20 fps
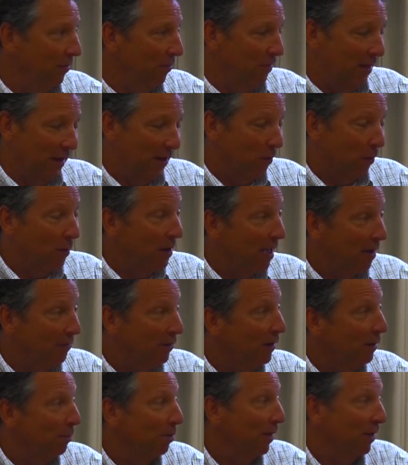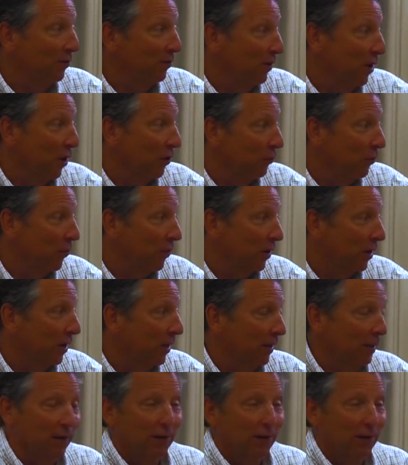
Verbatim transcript: they don't have any place else where they're going to